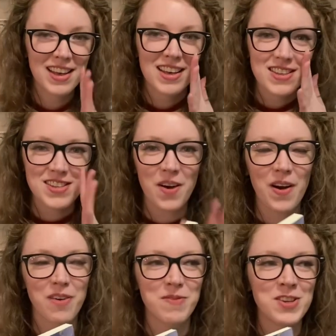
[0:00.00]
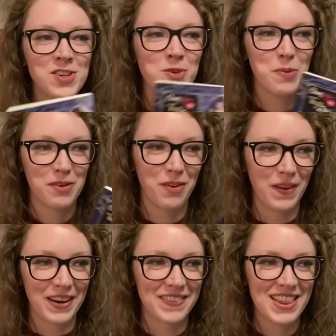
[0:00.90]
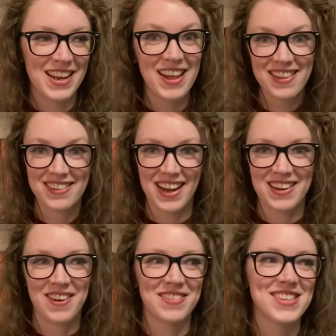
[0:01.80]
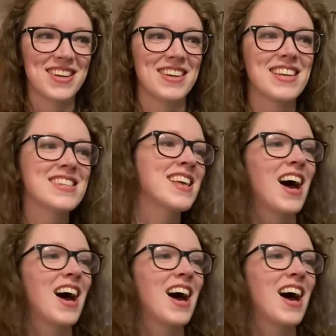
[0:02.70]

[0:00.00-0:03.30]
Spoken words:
So, I've mentioned before, with another light novel series,